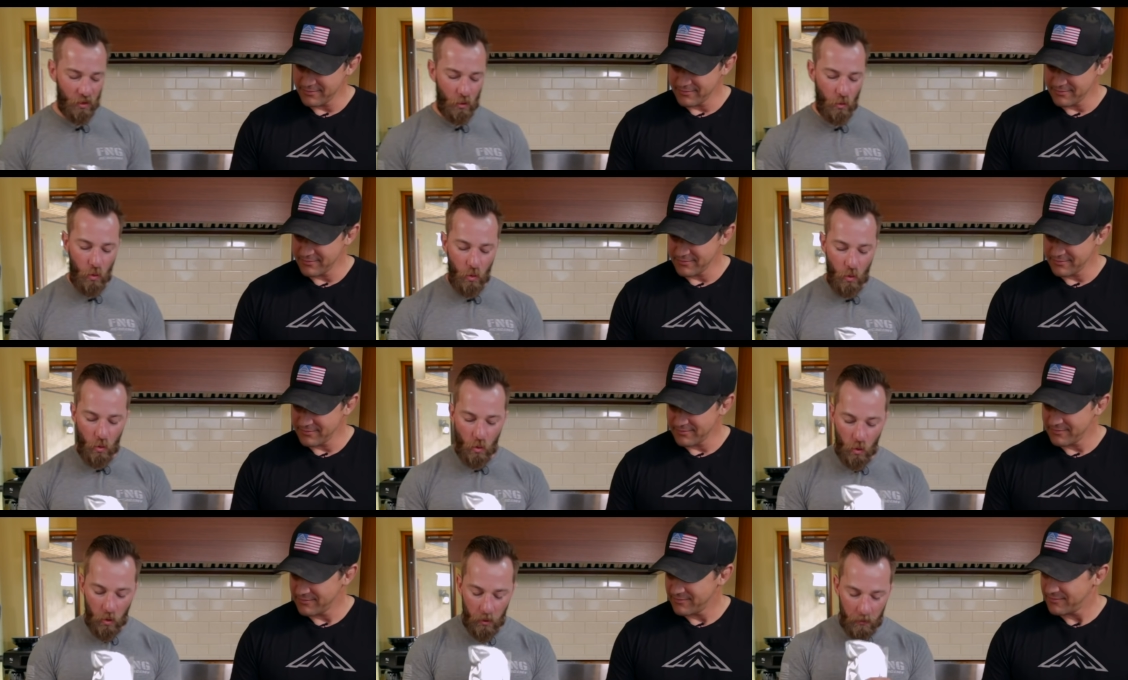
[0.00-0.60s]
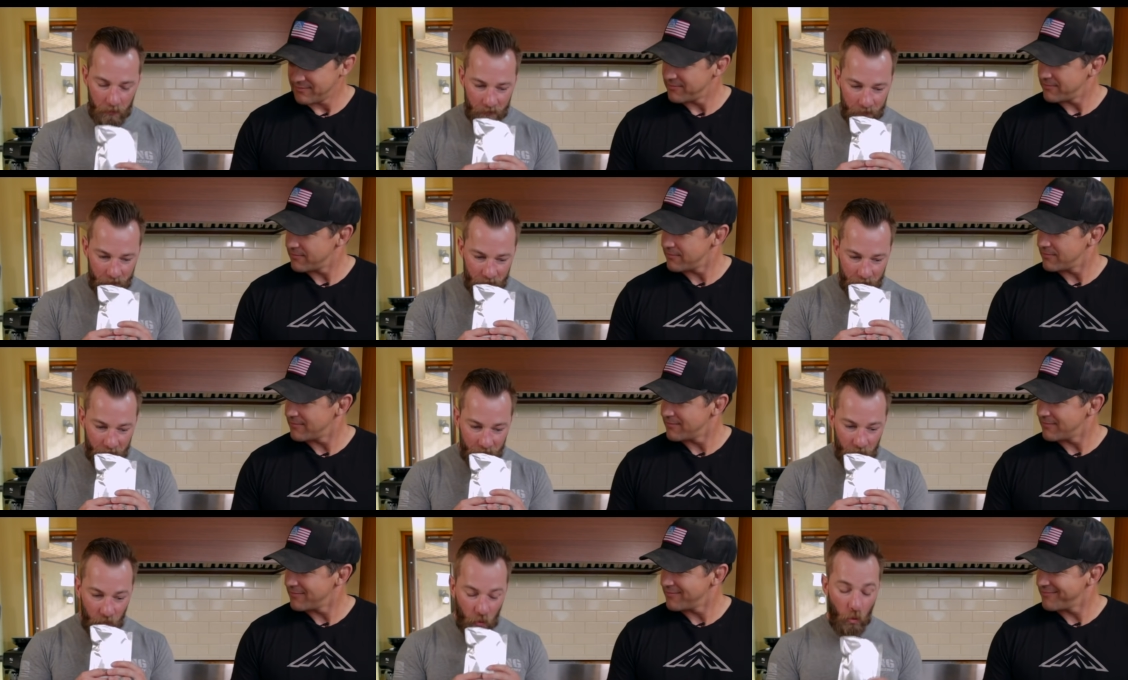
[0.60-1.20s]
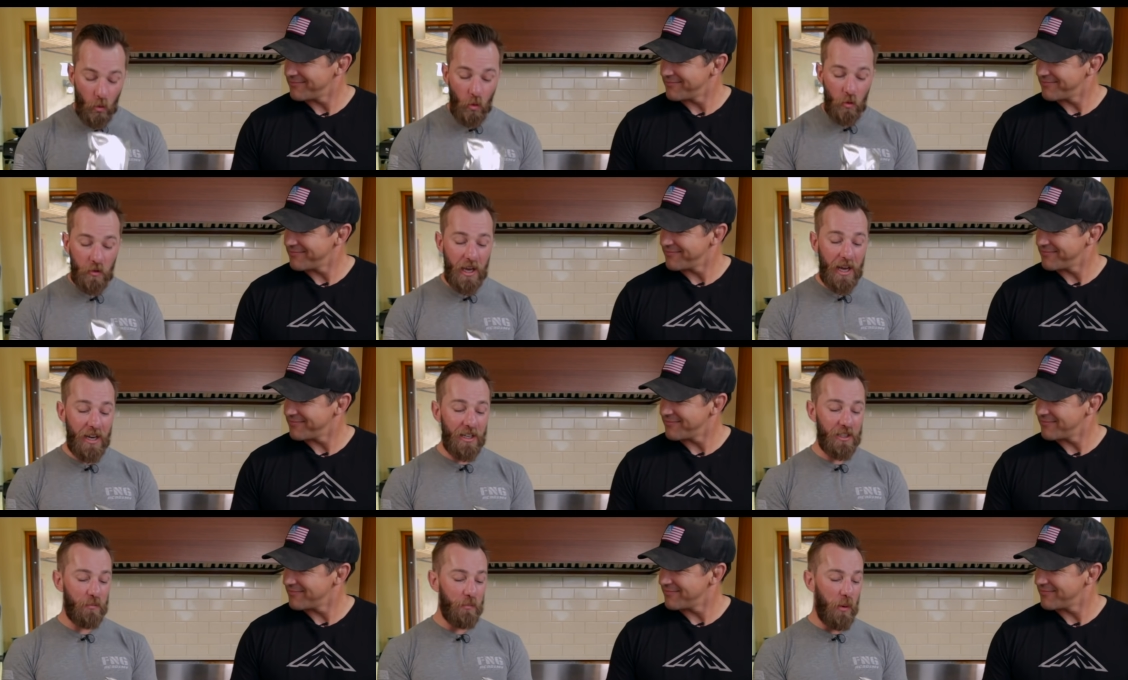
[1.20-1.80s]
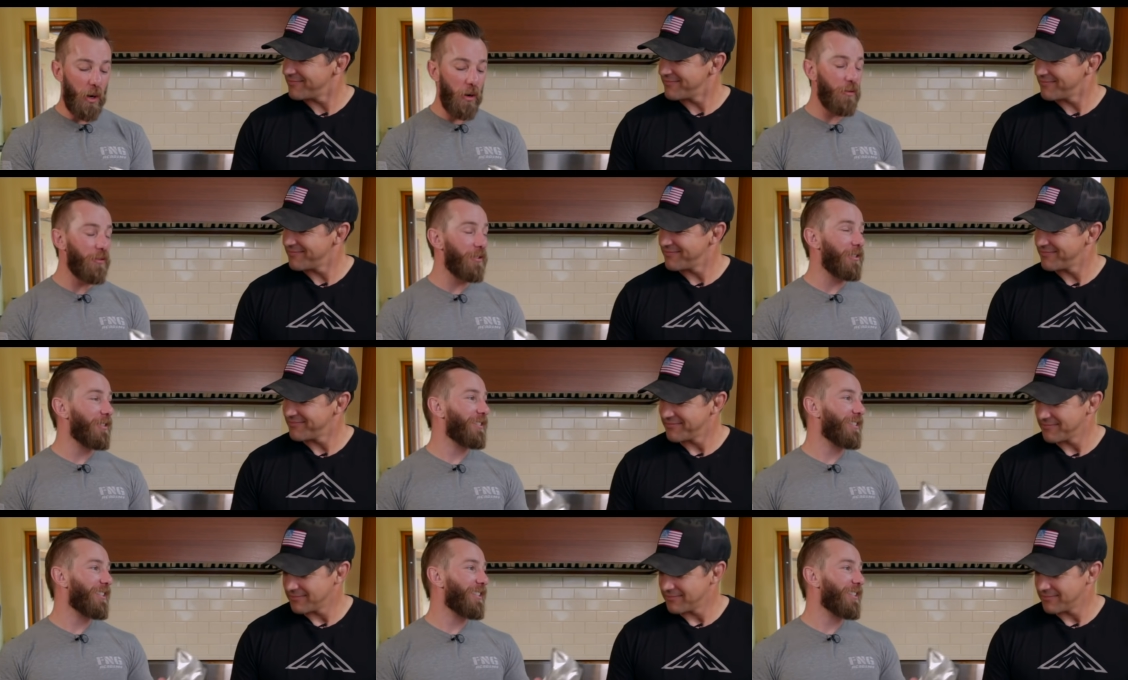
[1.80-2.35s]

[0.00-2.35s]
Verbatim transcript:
Speaker 1: Ooh. Ooh, that is potent.